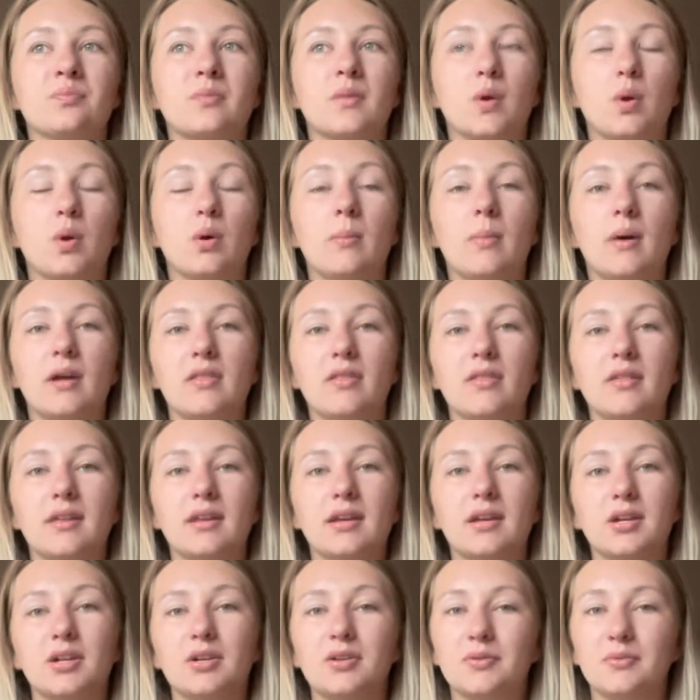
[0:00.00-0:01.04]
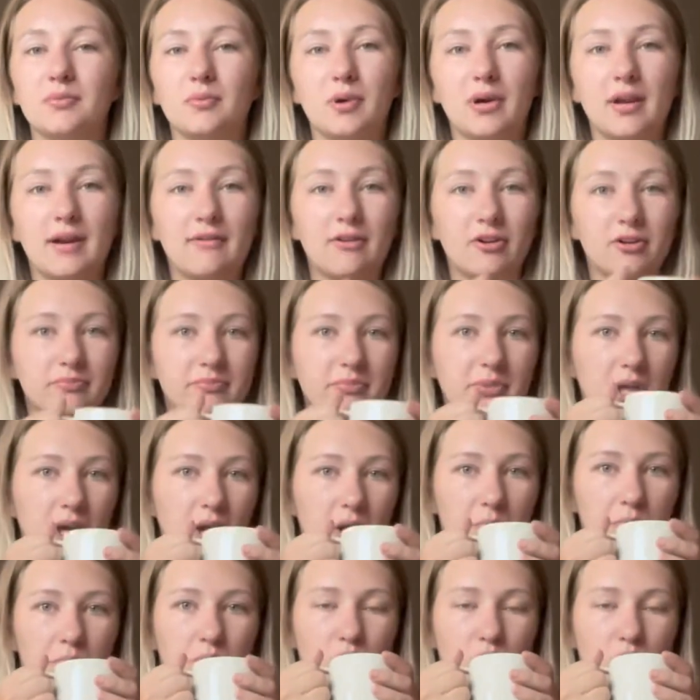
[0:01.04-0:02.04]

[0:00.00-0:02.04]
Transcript: or monthly or whatever, you know.